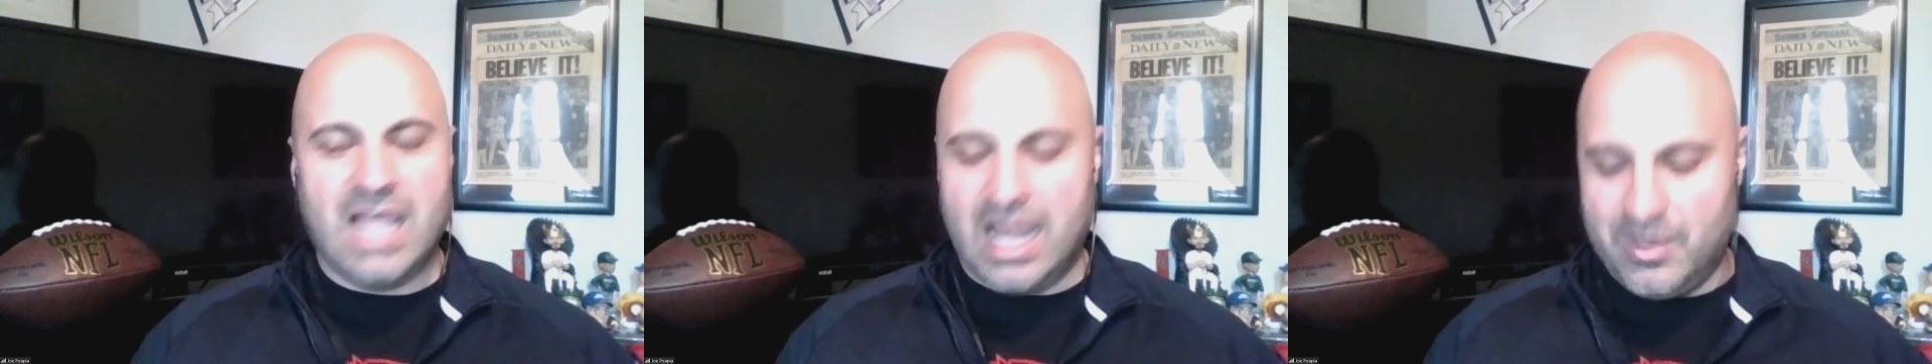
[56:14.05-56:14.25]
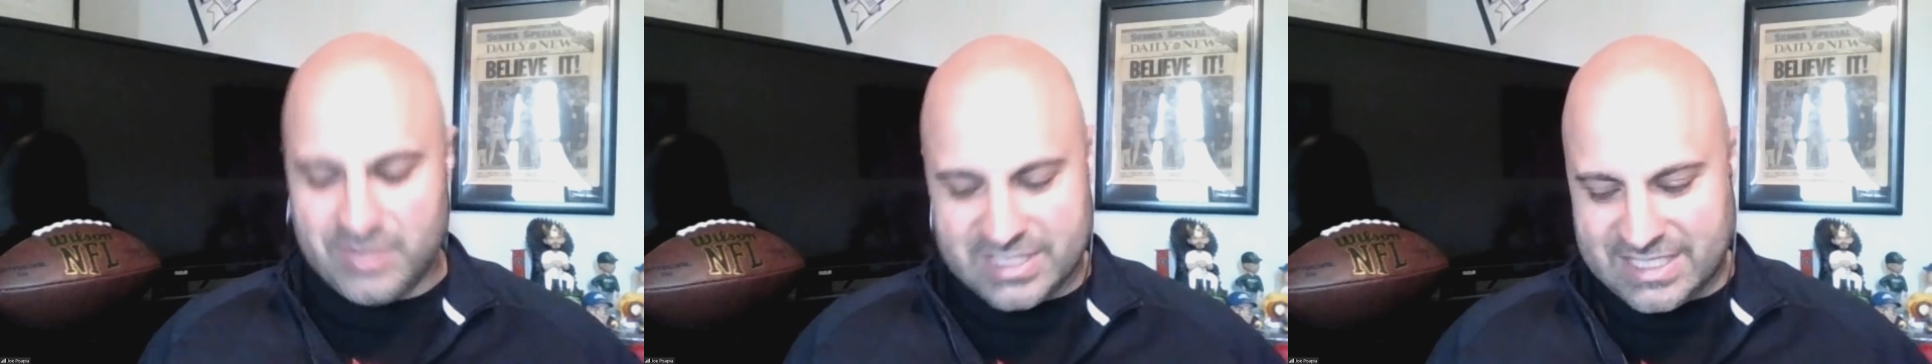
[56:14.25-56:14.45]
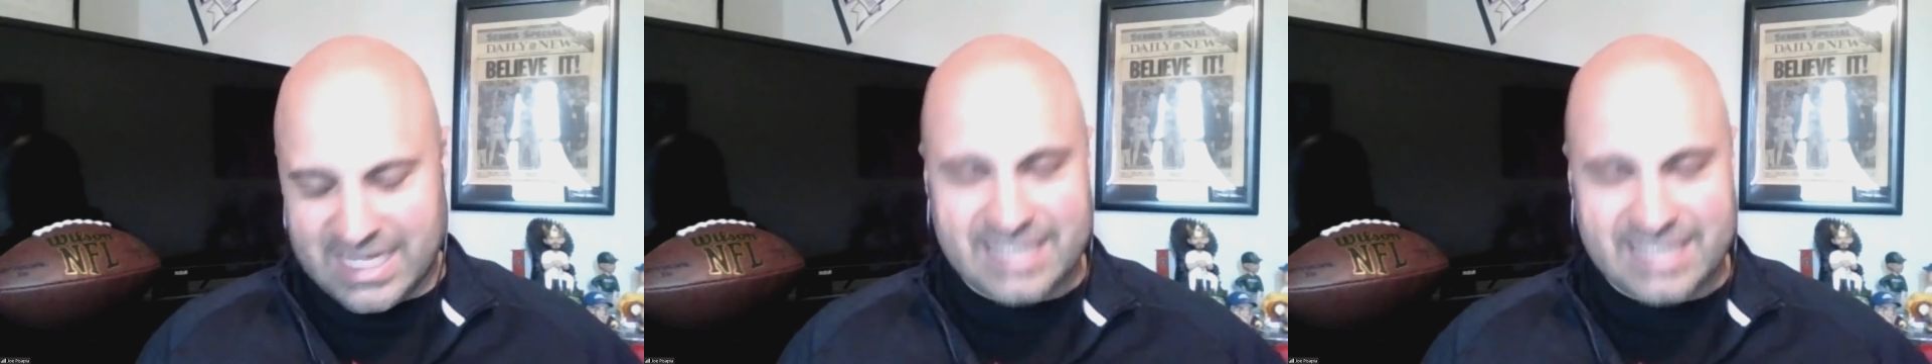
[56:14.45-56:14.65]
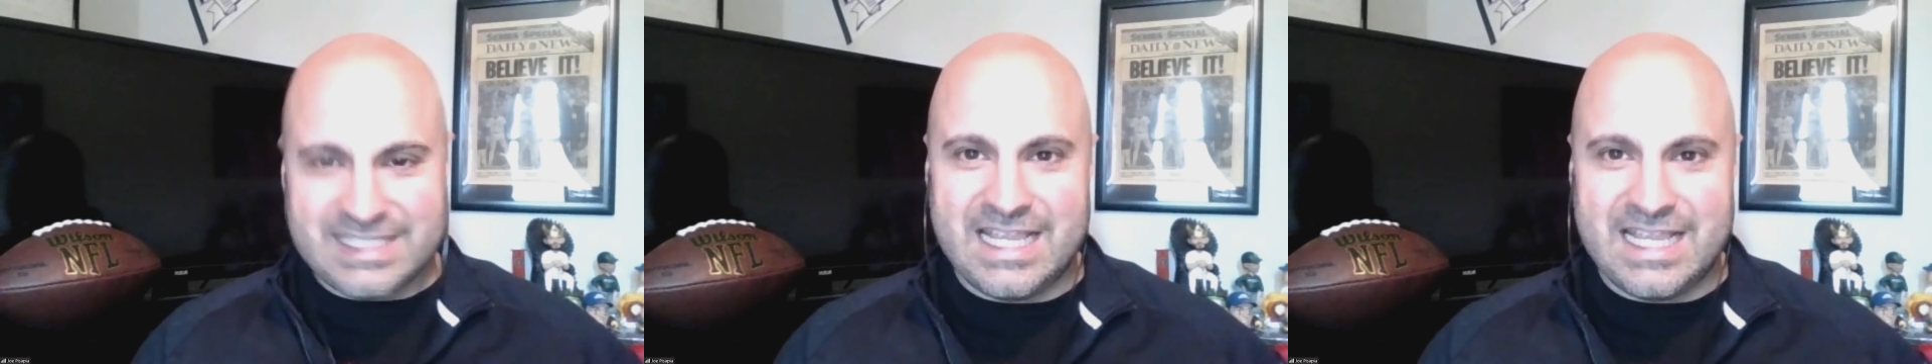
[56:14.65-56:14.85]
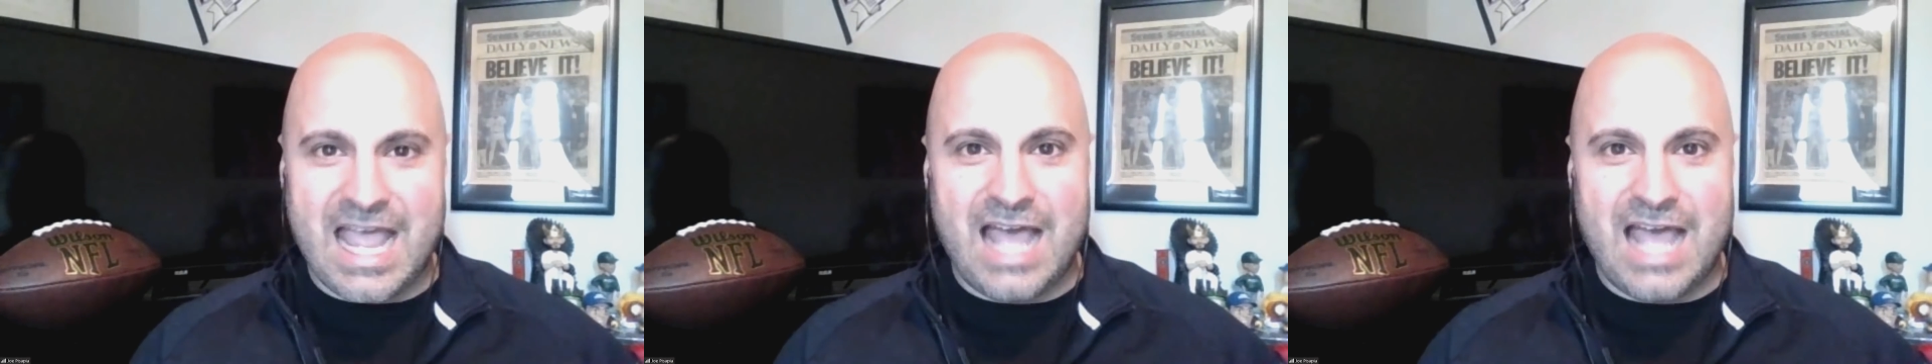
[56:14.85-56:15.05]
I was
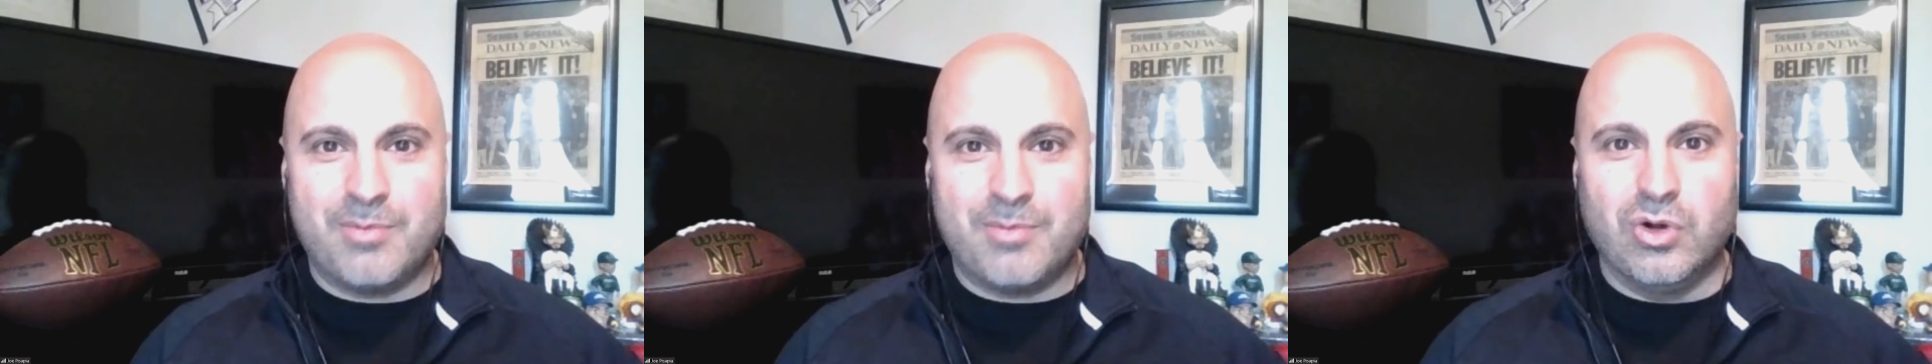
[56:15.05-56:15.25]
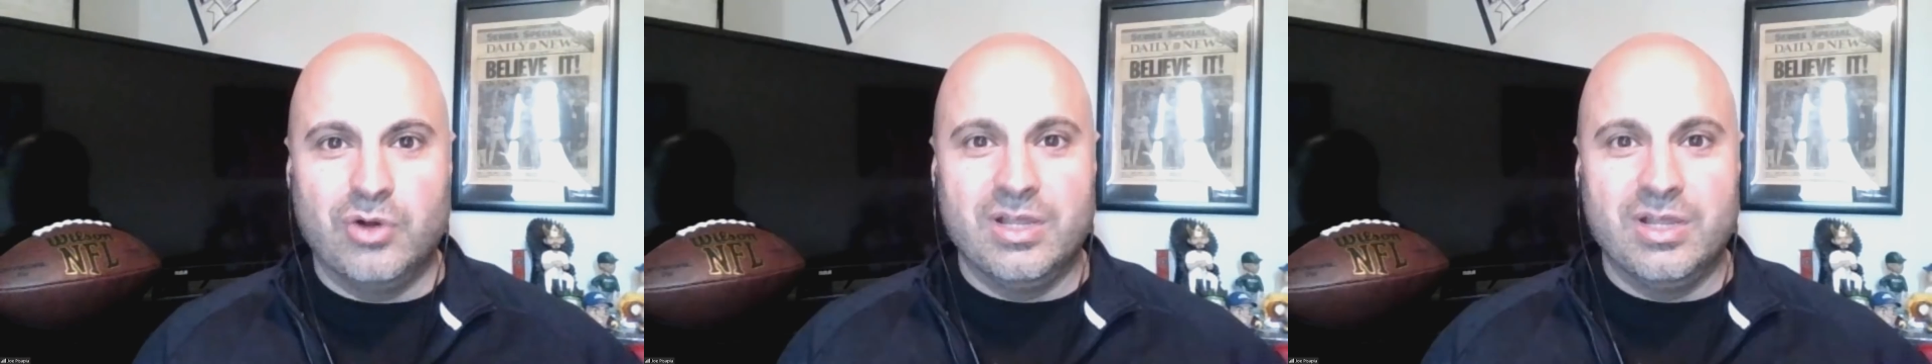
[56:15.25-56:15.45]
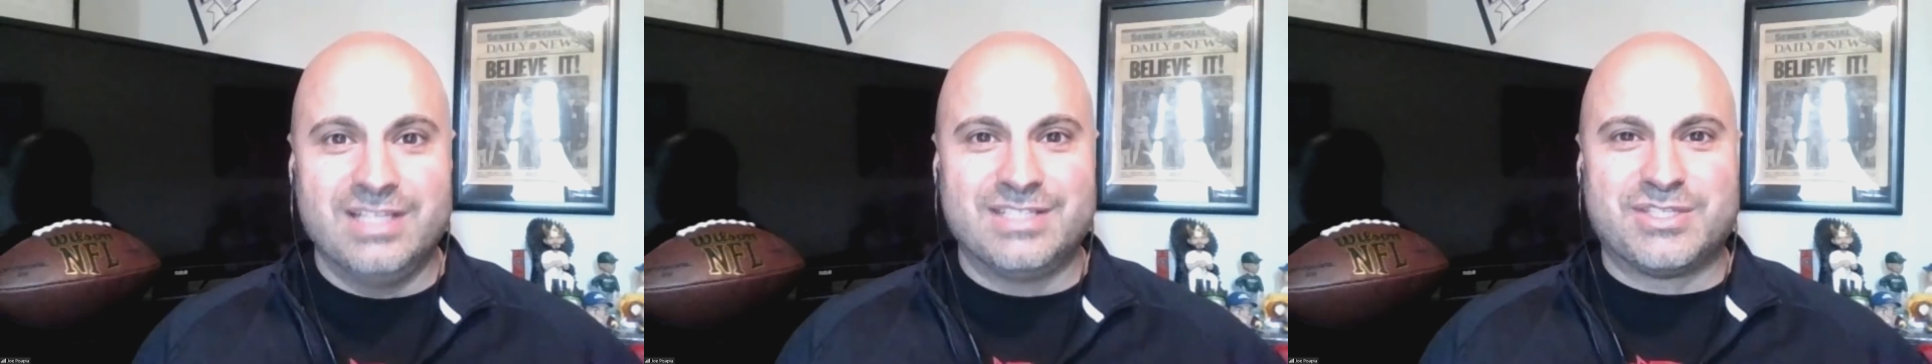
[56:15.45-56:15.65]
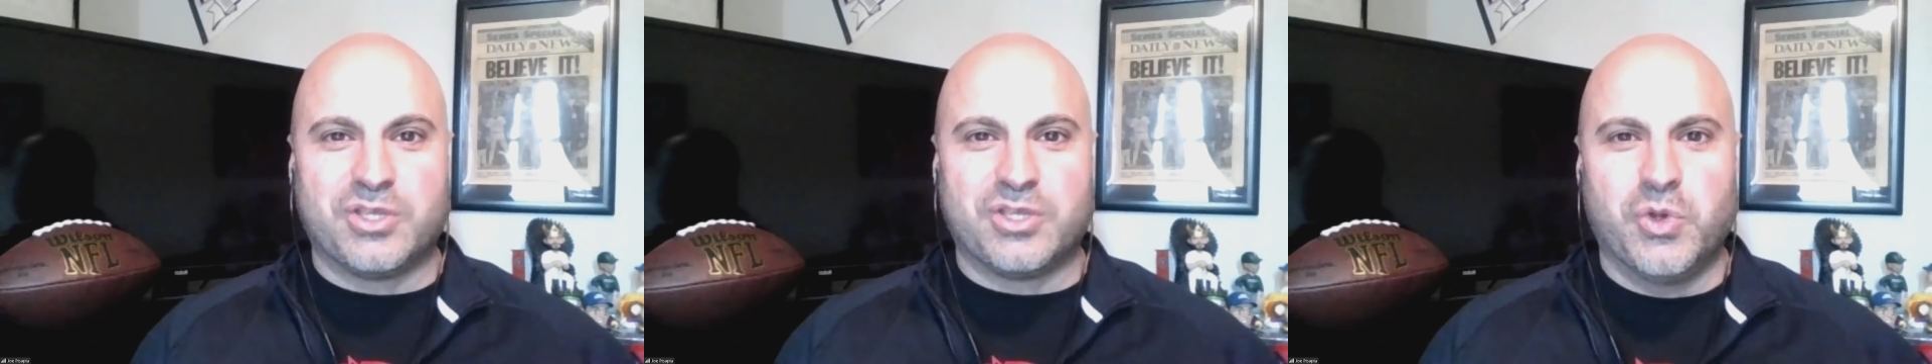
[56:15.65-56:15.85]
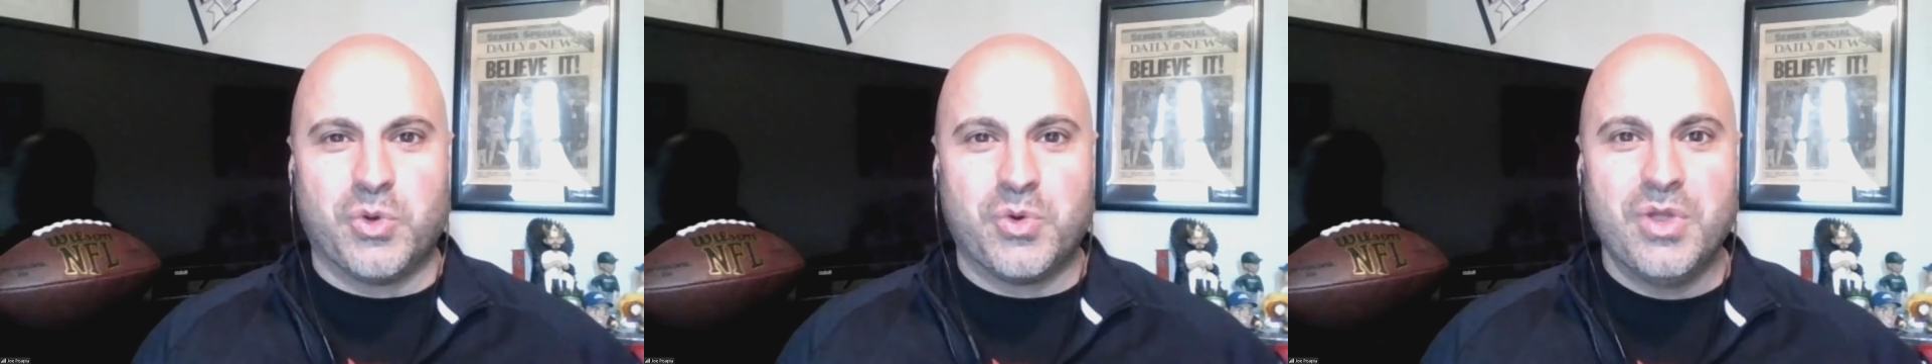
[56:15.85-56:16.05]
texting Adam Ronas,
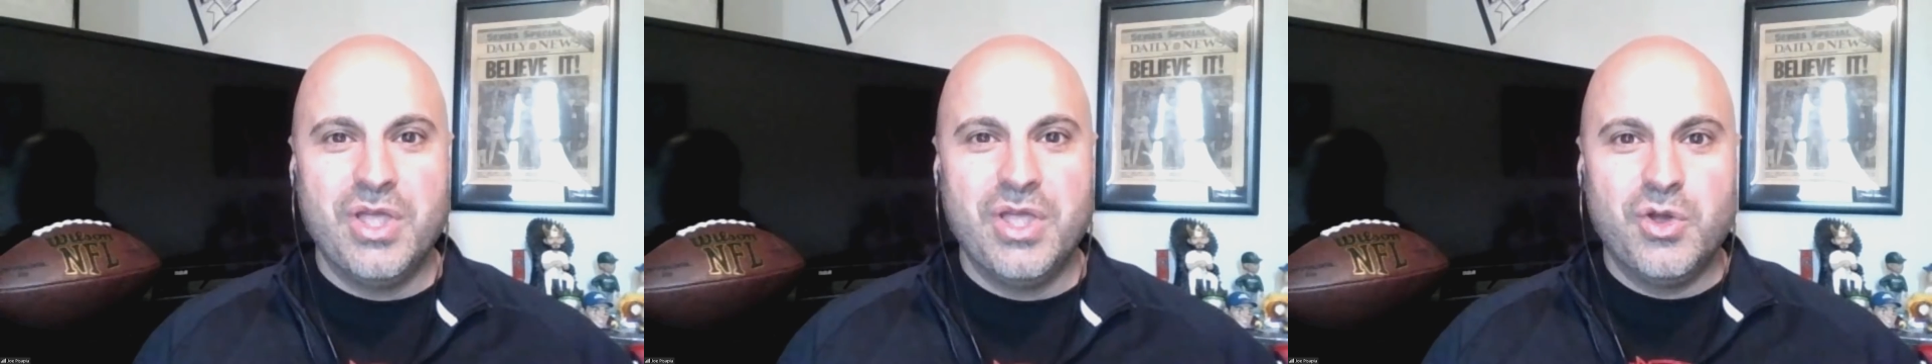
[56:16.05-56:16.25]
who